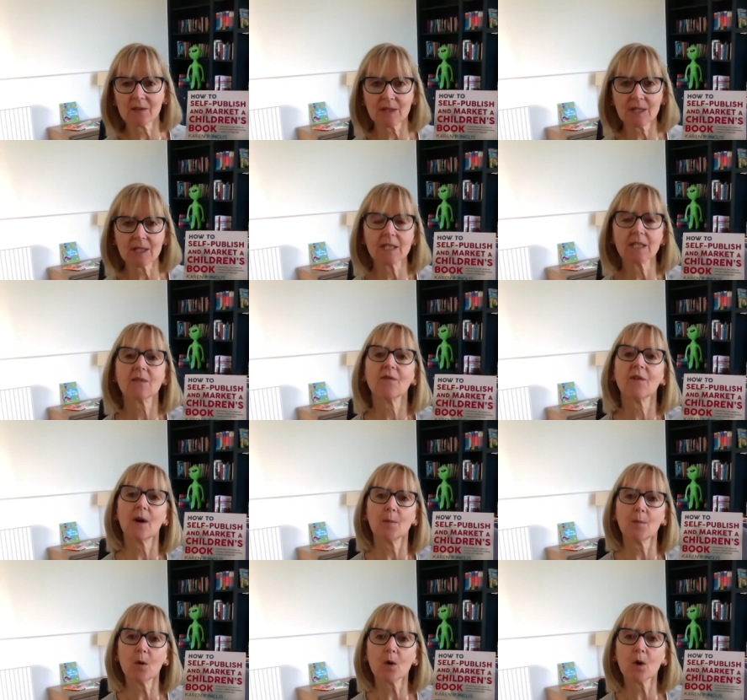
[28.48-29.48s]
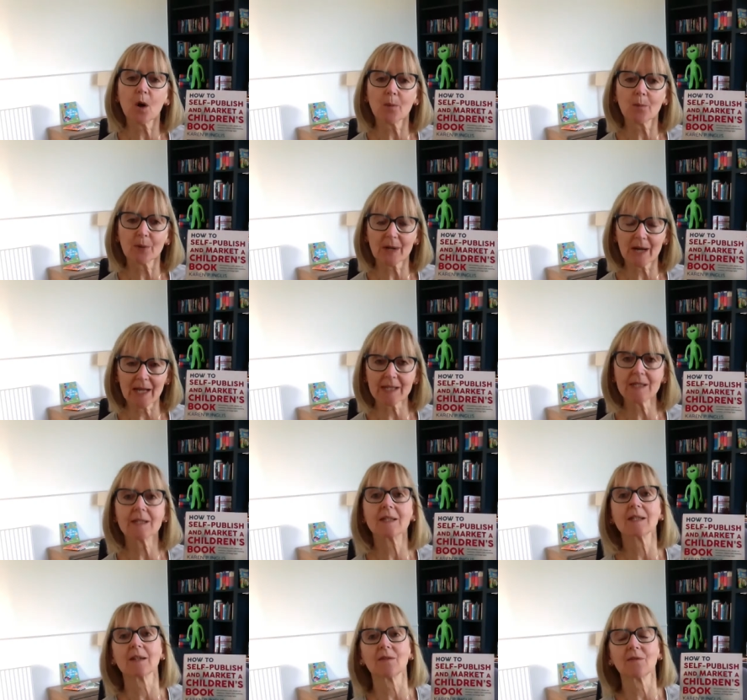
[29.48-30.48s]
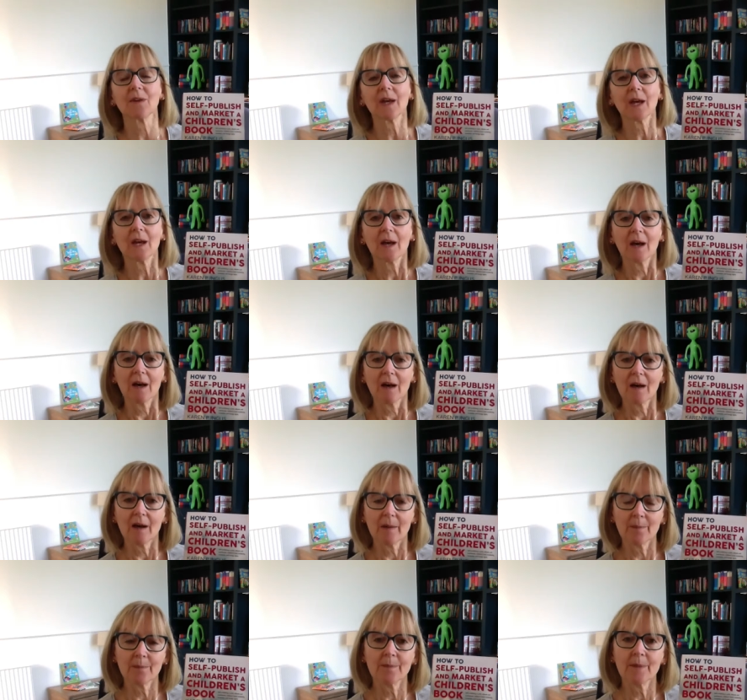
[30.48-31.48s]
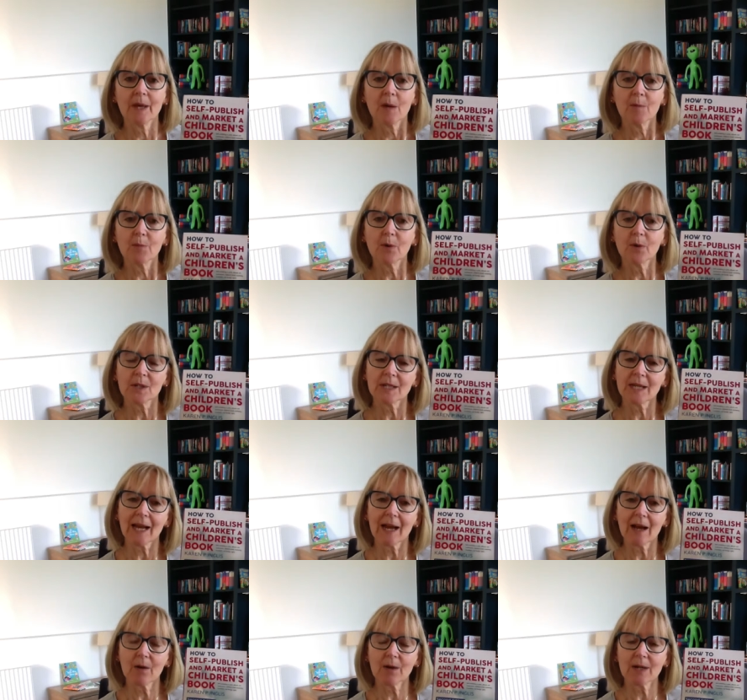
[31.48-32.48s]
this is a far more comprehensive um, book now.